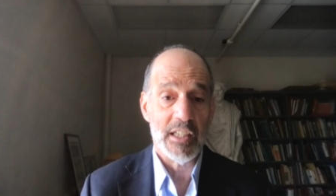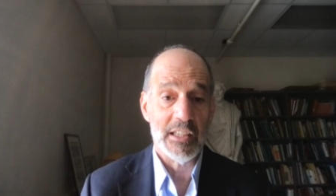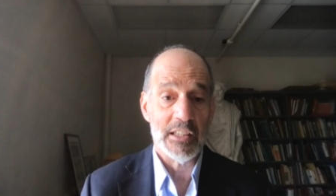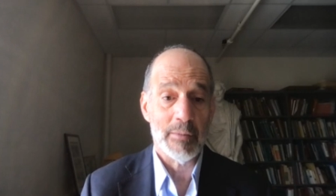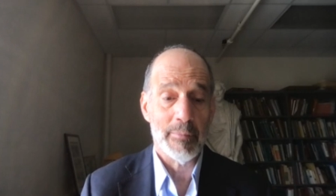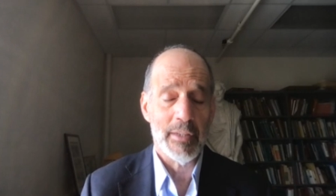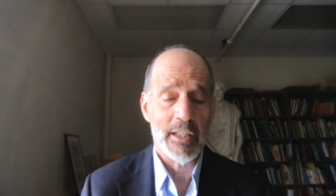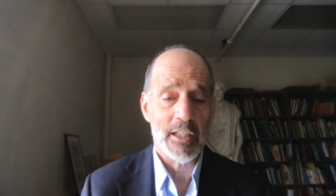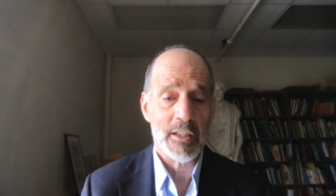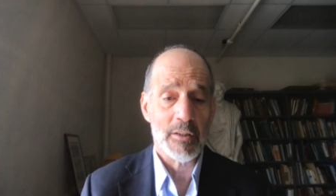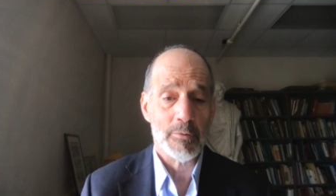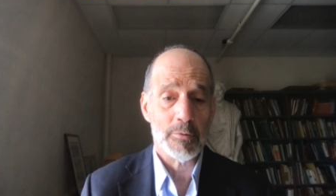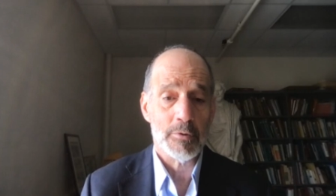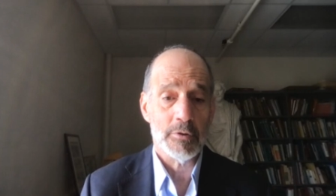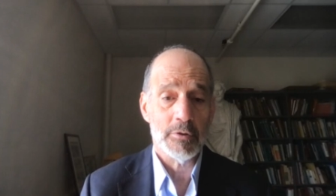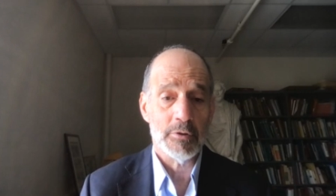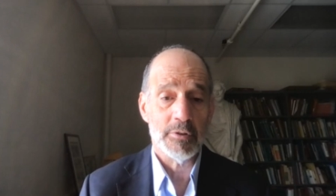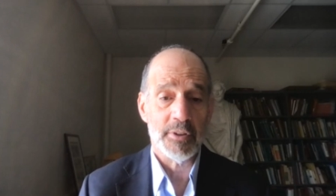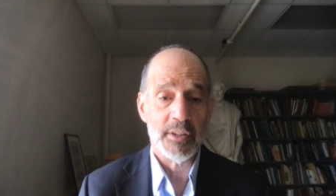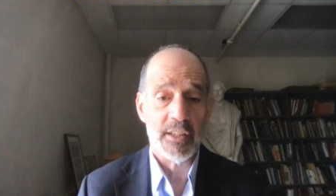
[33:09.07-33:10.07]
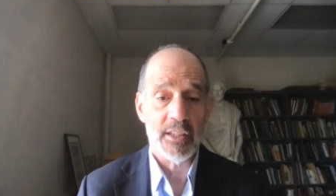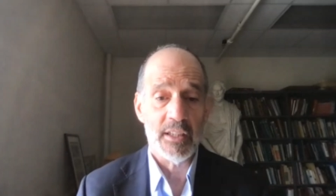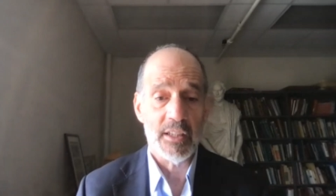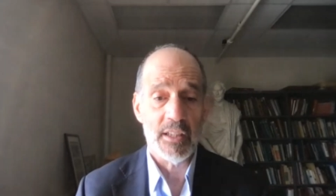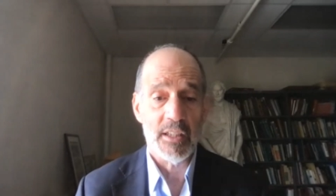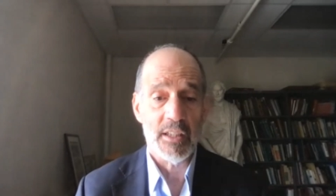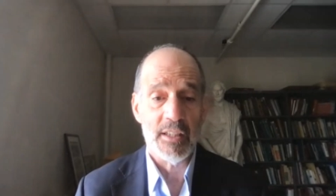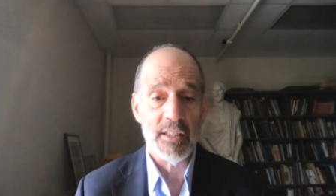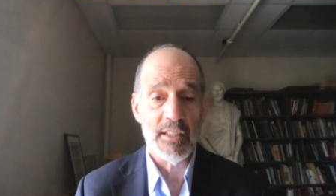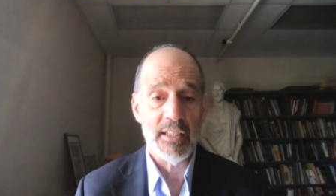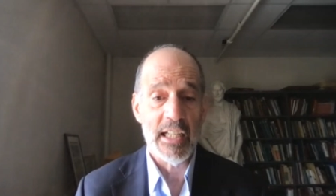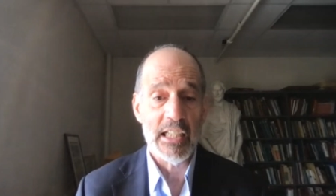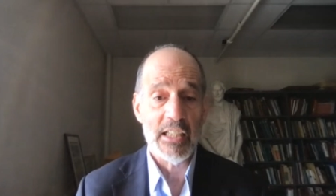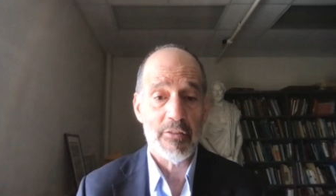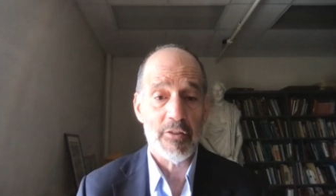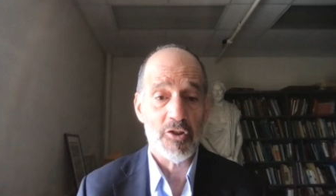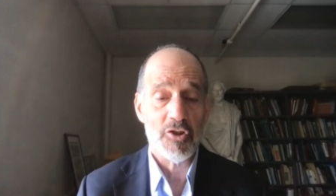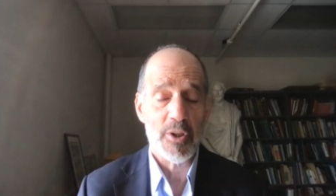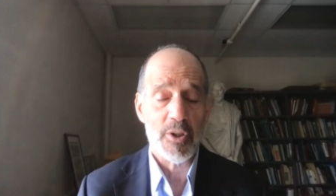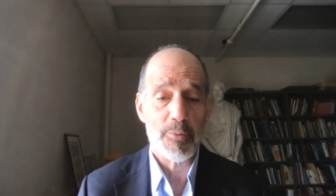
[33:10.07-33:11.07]
Ptolemaic rule, the
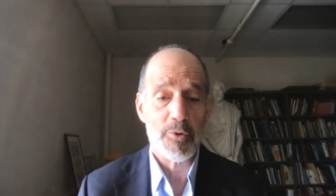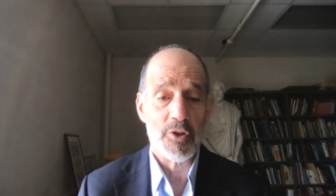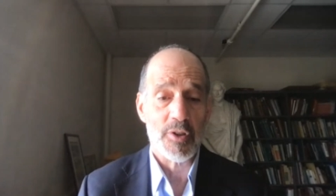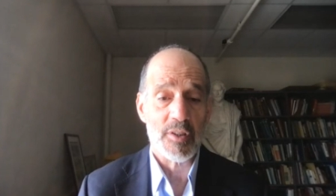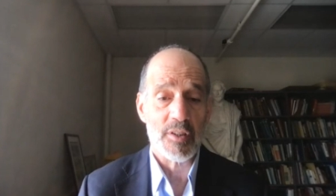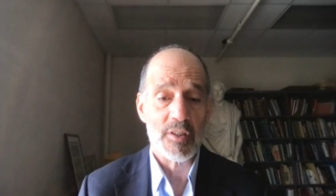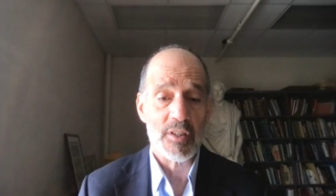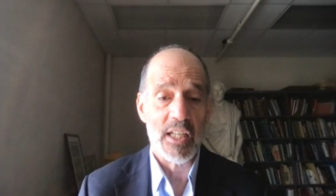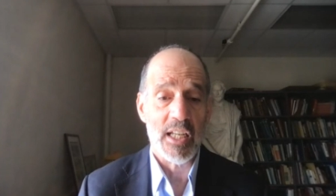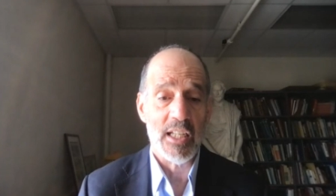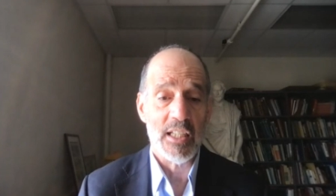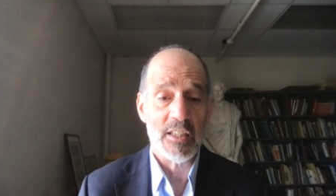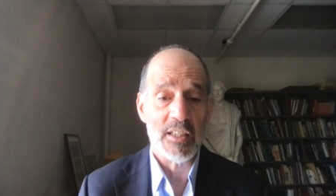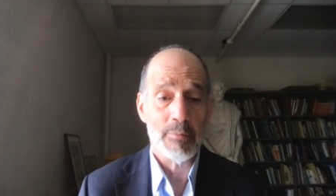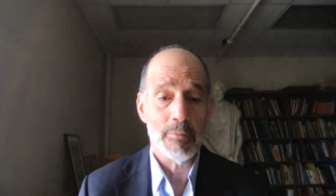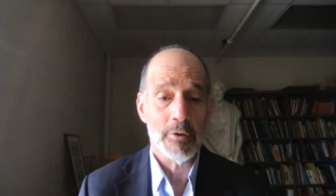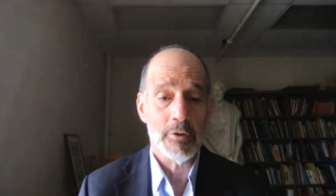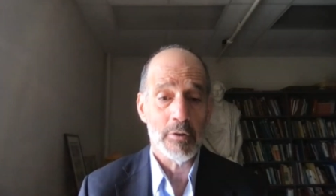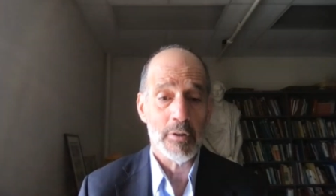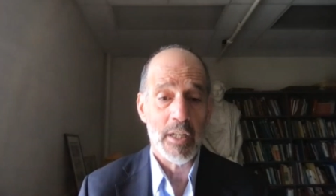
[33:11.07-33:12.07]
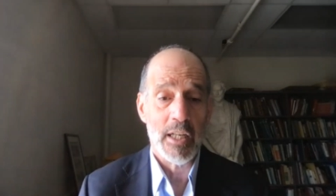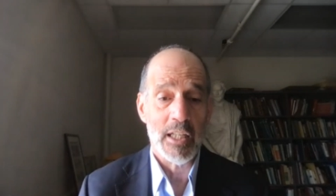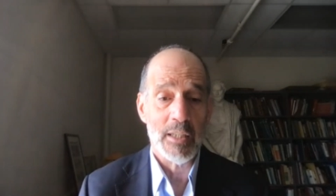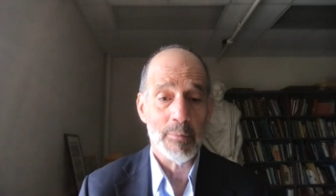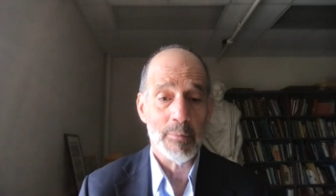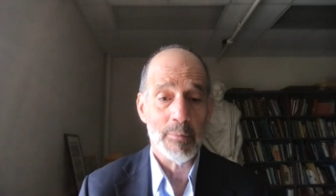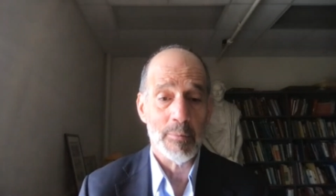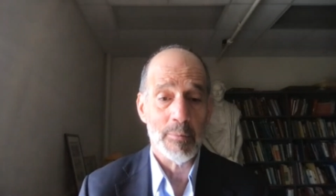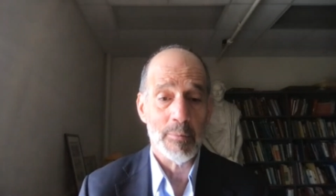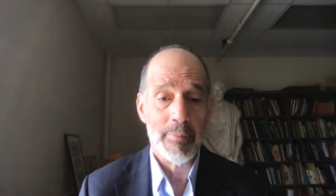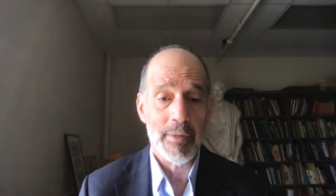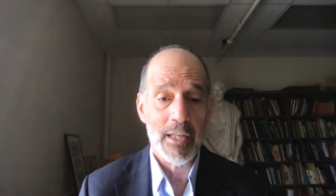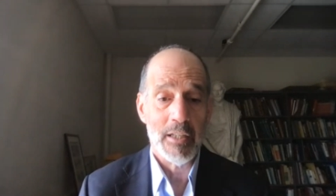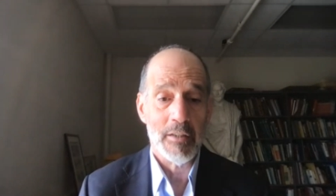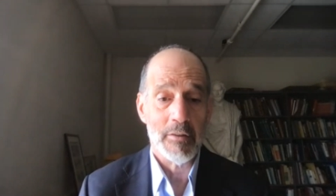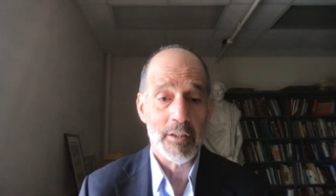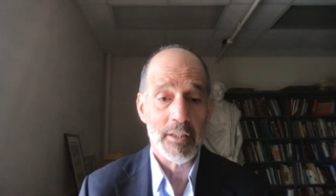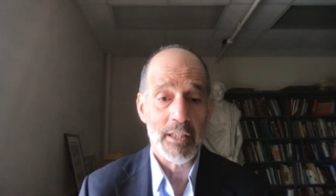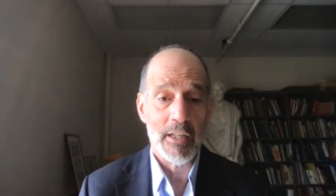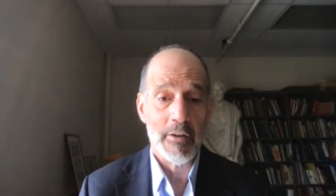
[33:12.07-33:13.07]
native Egyptians gained more and more
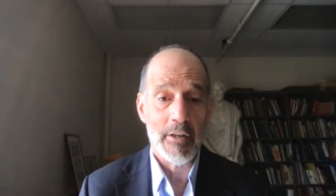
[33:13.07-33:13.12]
power.